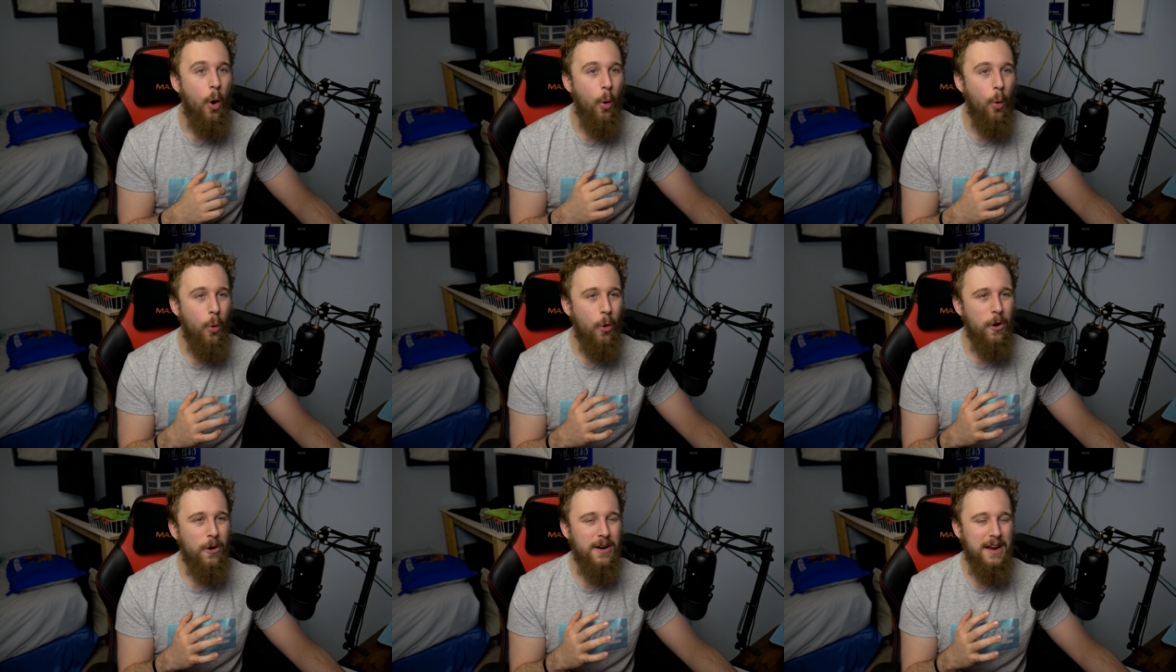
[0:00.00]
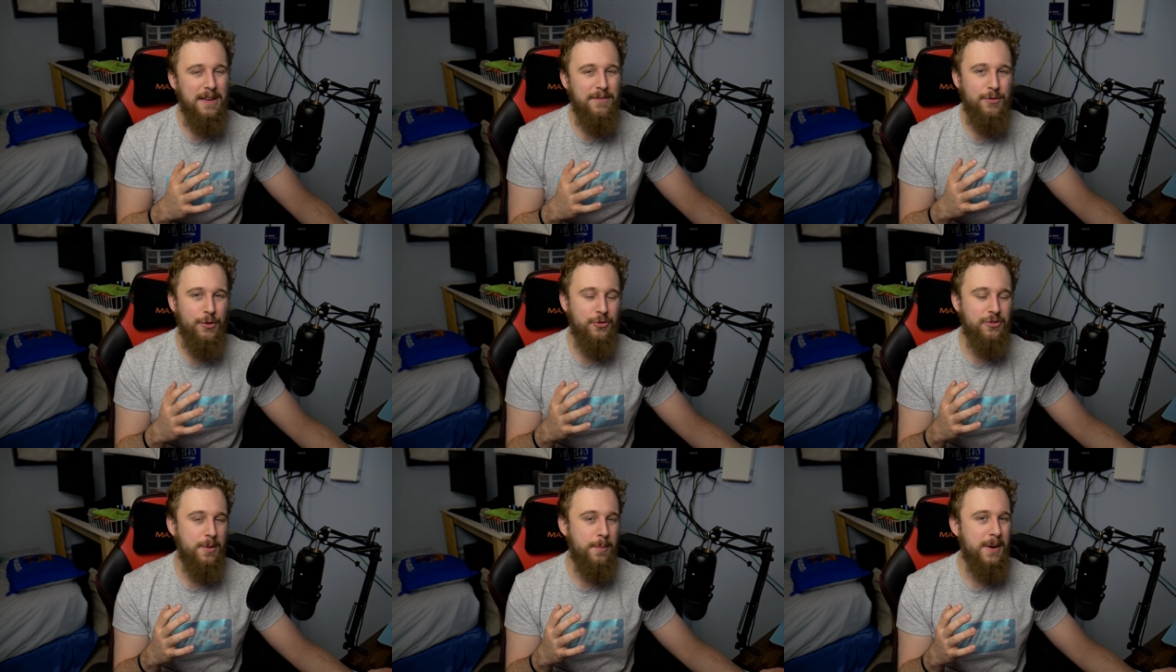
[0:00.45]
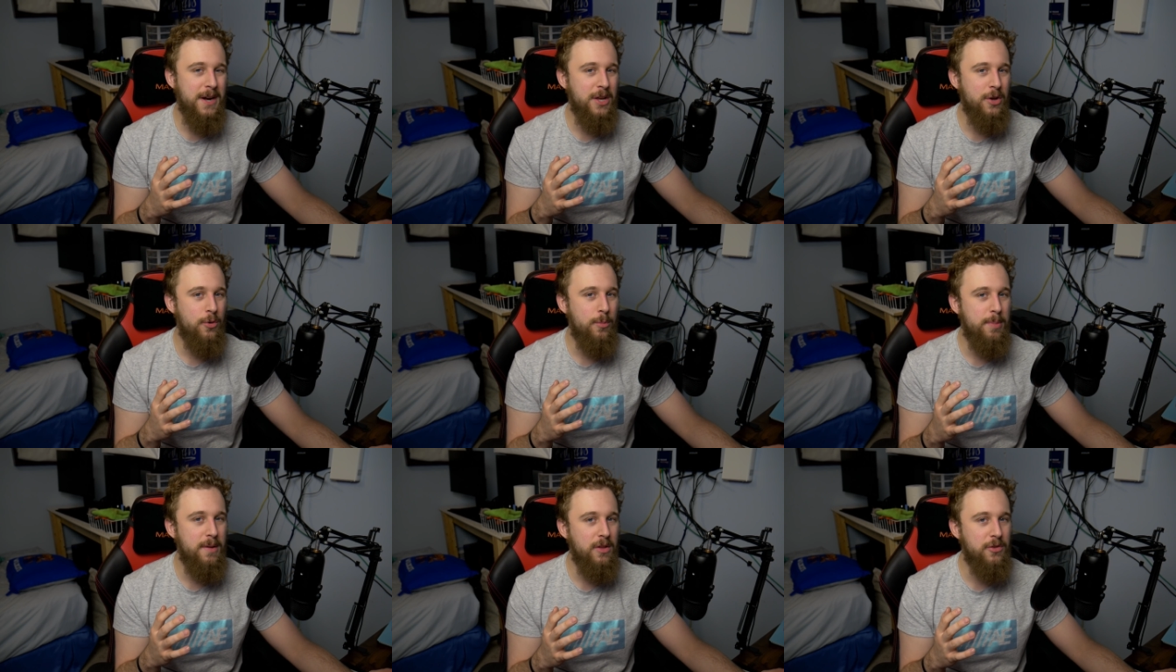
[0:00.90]
Or if you're
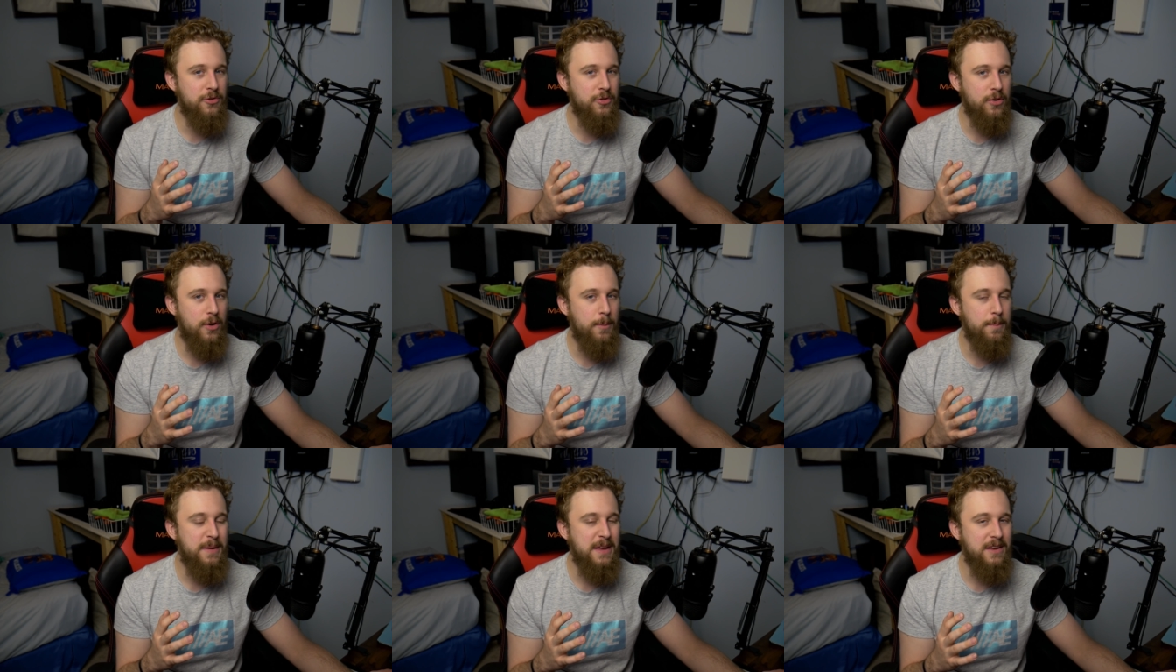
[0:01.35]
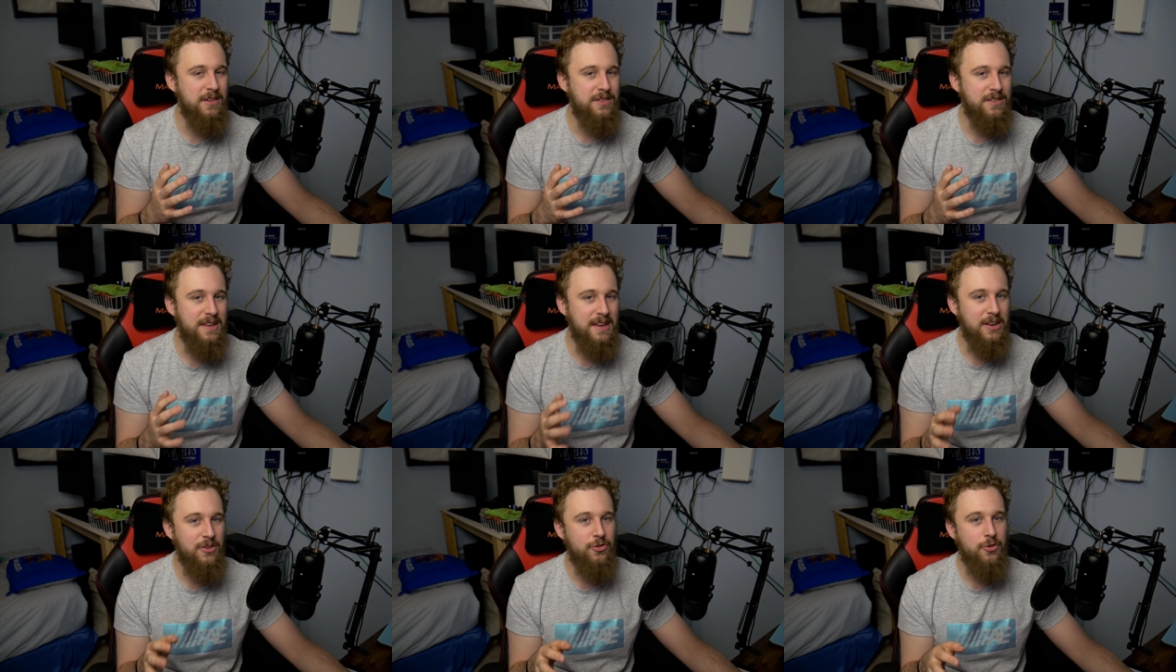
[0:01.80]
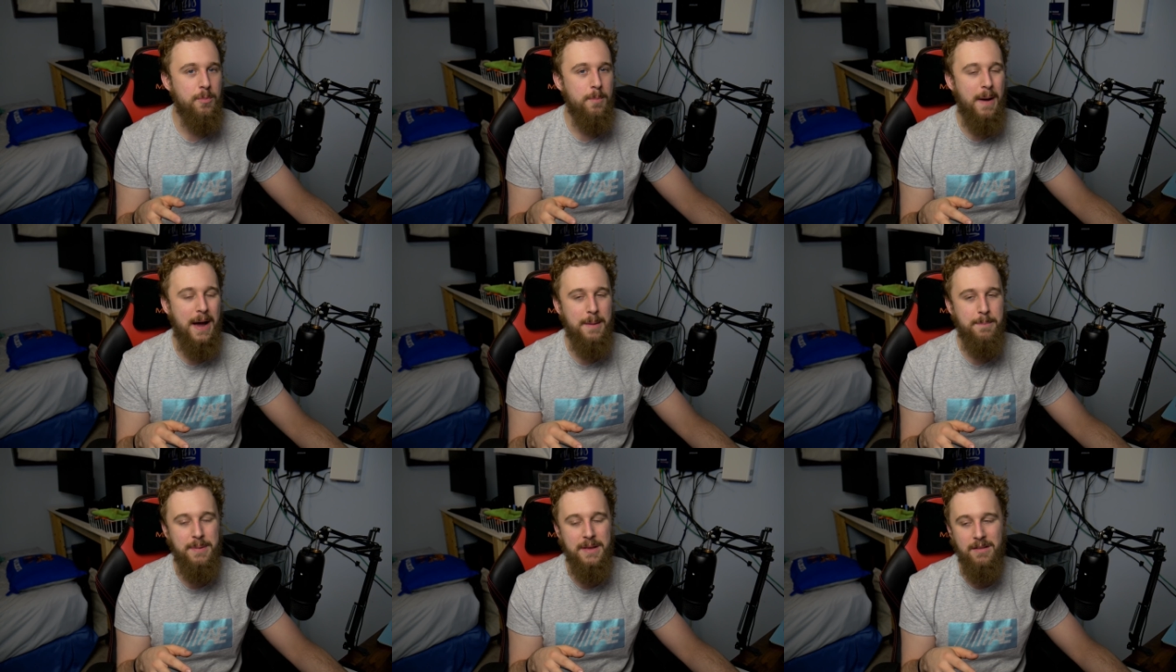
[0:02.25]
somebody who builds their own PCs, you
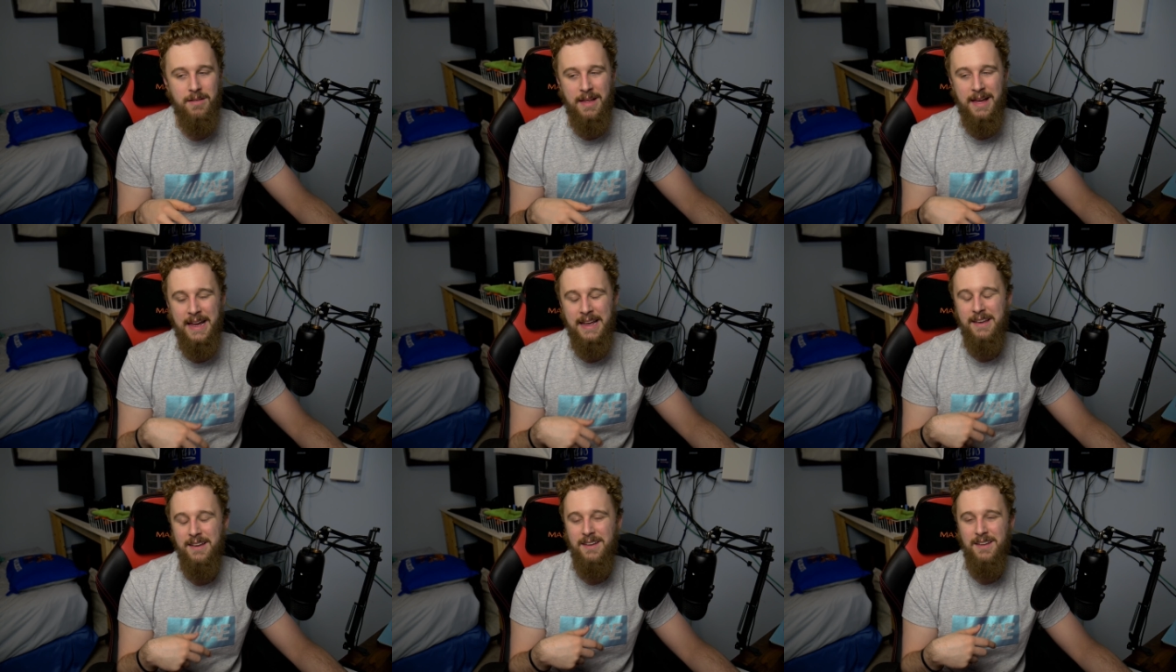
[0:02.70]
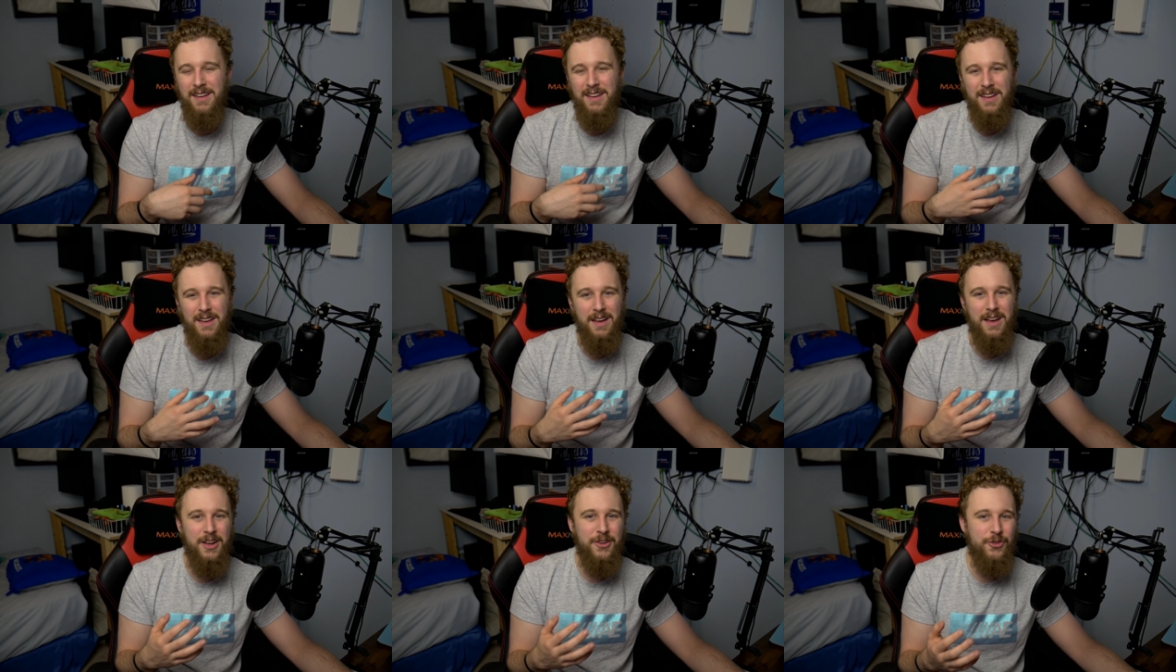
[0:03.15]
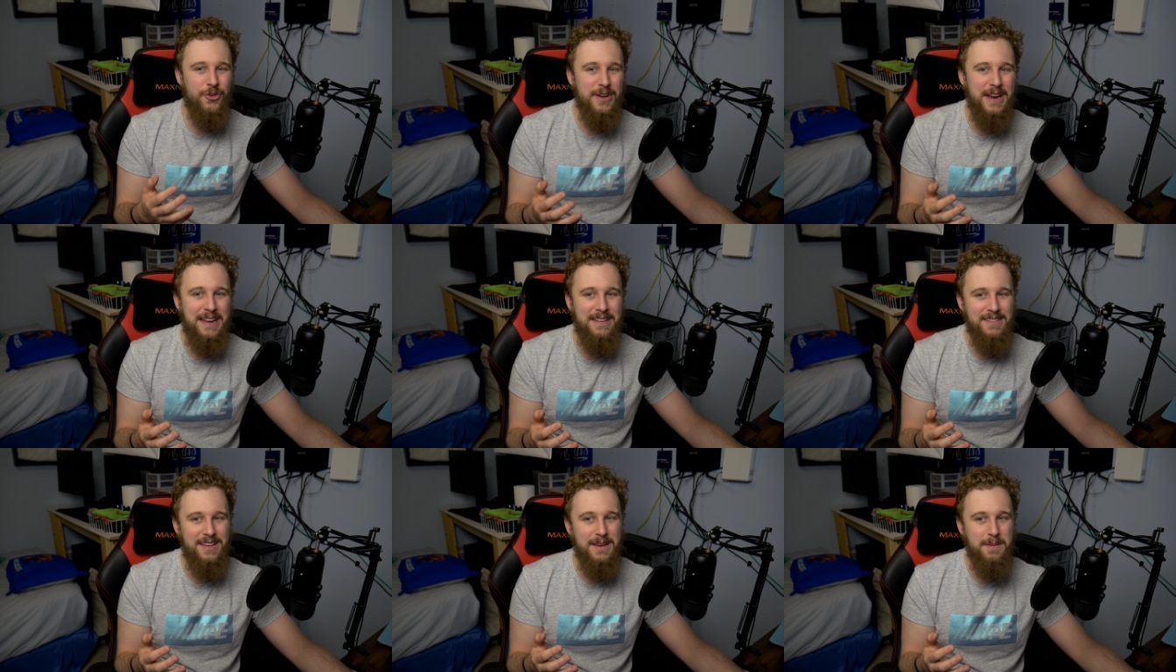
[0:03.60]
might be like, eh,
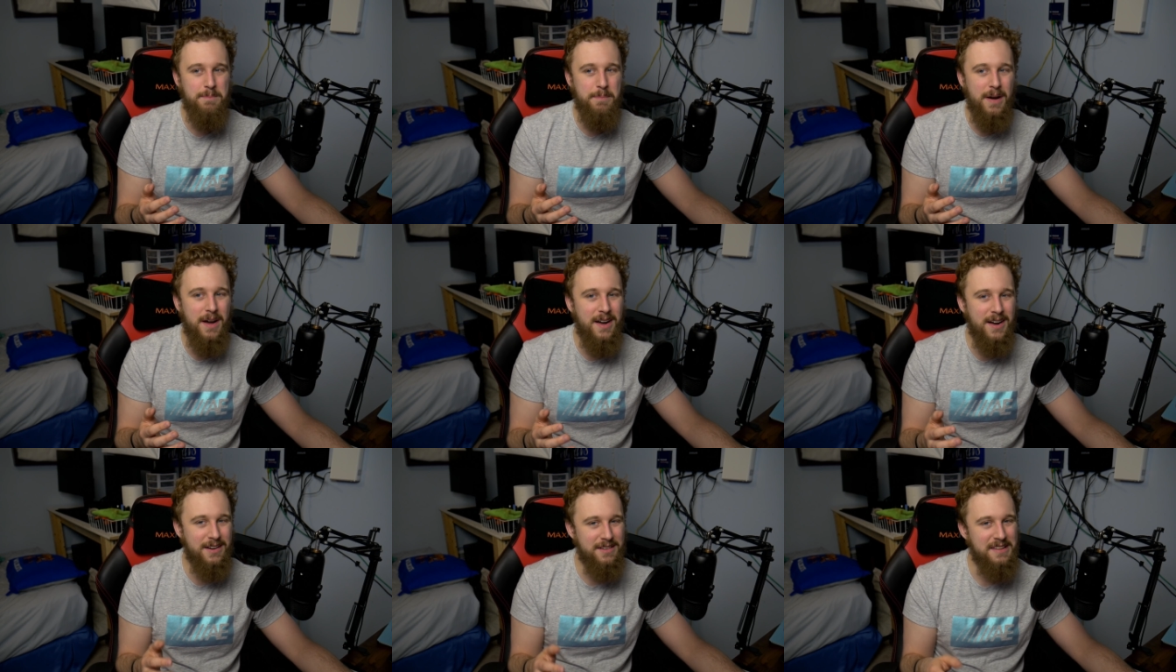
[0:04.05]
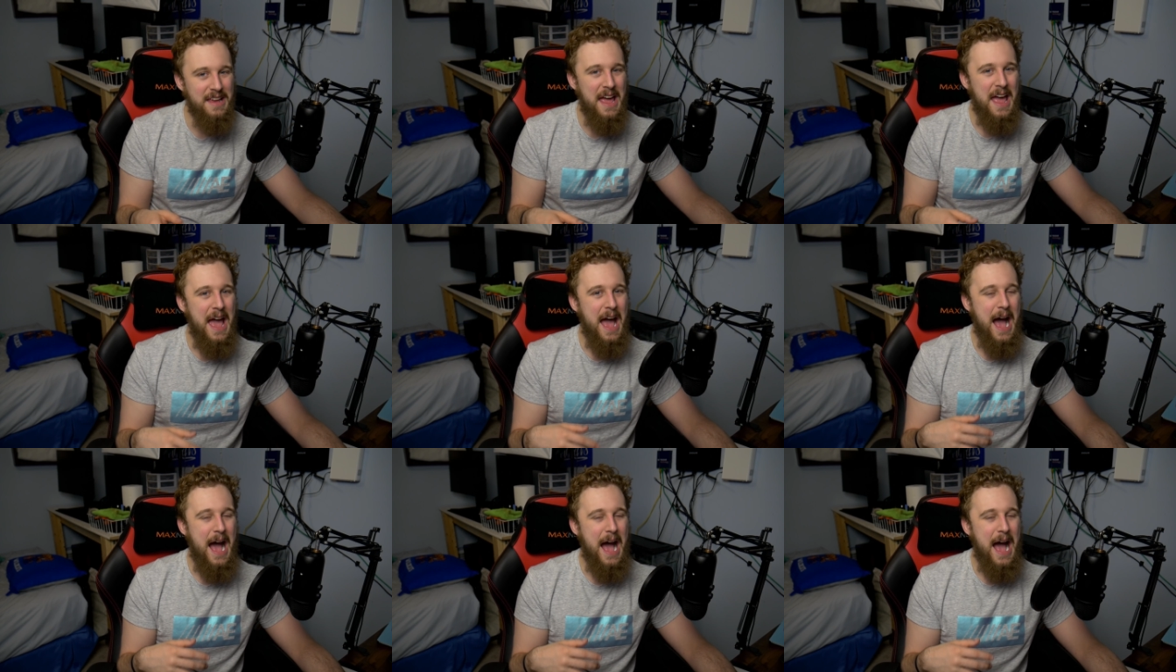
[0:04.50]
118 bucks.